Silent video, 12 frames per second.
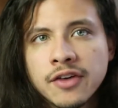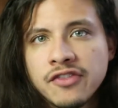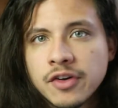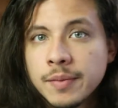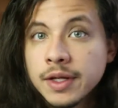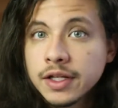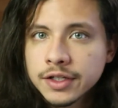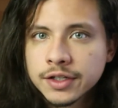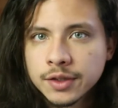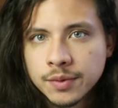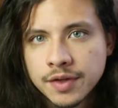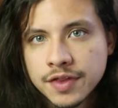
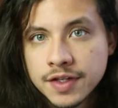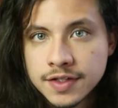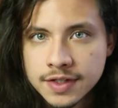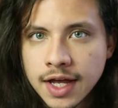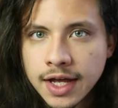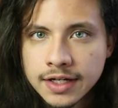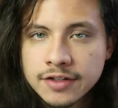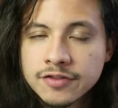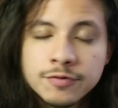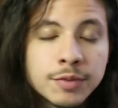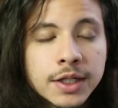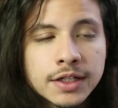familiar with these kind
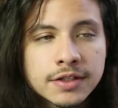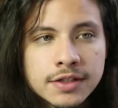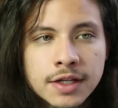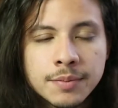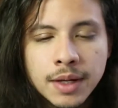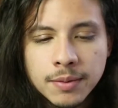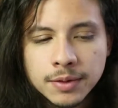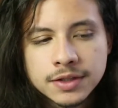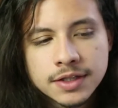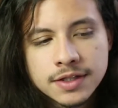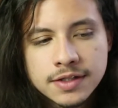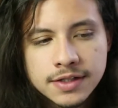of books, they'd be able
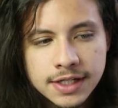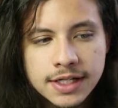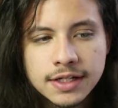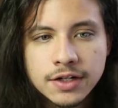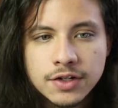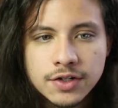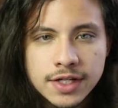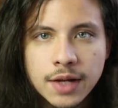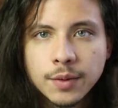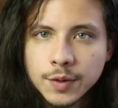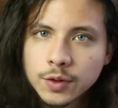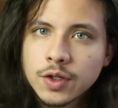to see and
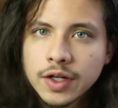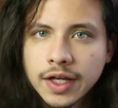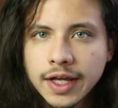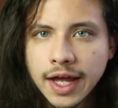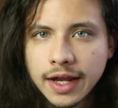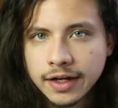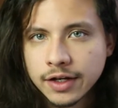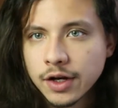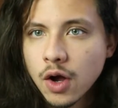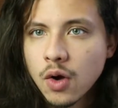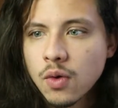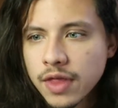understand what they're looking at and
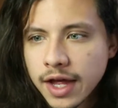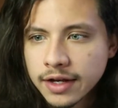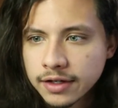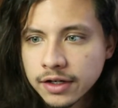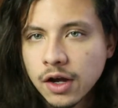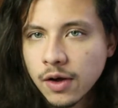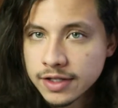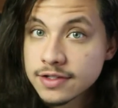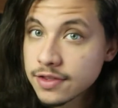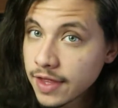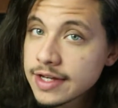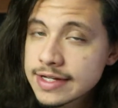know that,
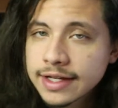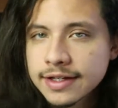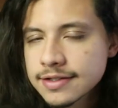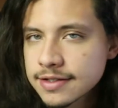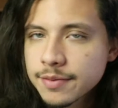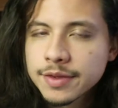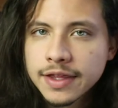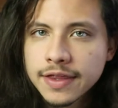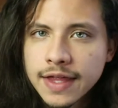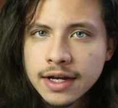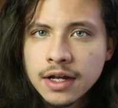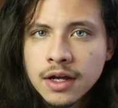it's authentic. It's
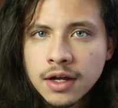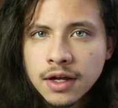something that